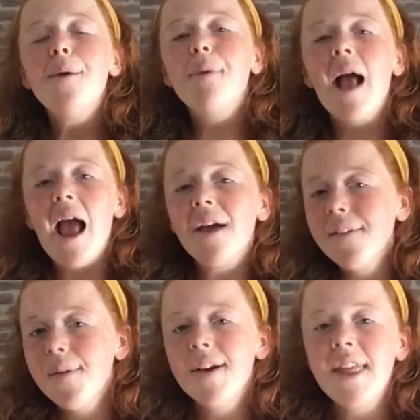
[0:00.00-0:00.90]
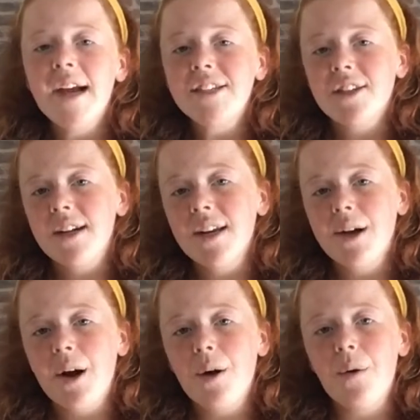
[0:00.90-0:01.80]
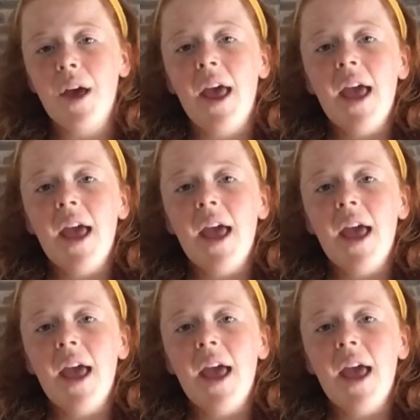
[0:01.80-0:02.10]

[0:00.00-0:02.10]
but everywhere that I try to go,